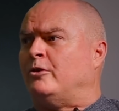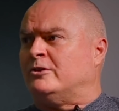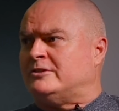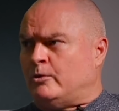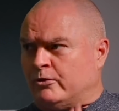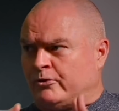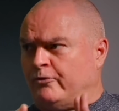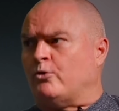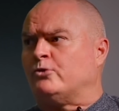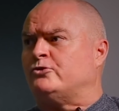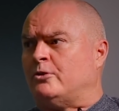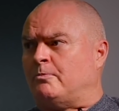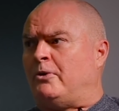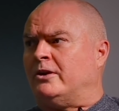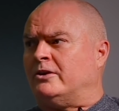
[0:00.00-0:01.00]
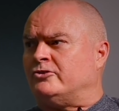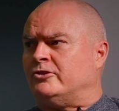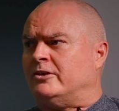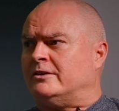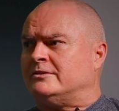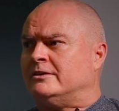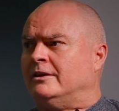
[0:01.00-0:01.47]
because he was forced to
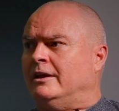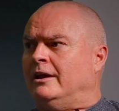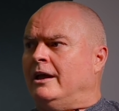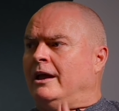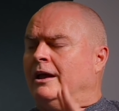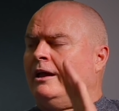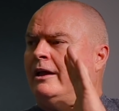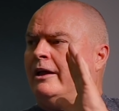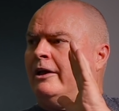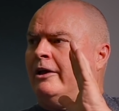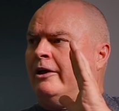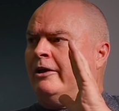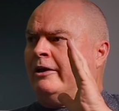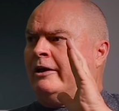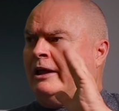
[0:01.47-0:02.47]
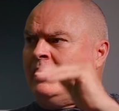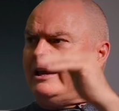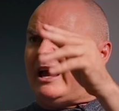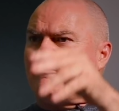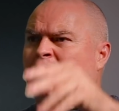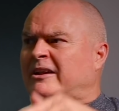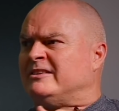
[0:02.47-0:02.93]
apologise. He
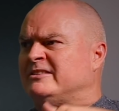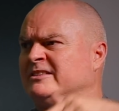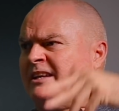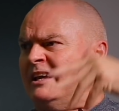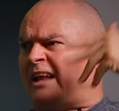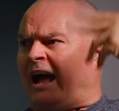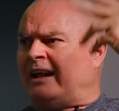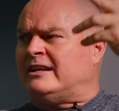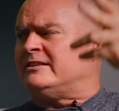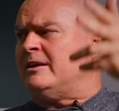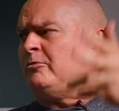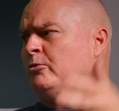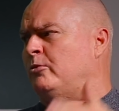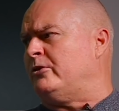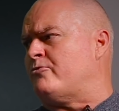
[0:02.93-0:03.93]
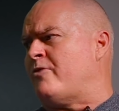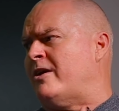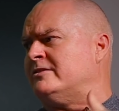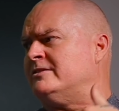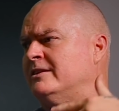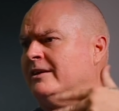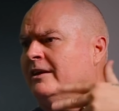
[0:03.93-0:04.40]
came out and said unacceptable what Rassie did.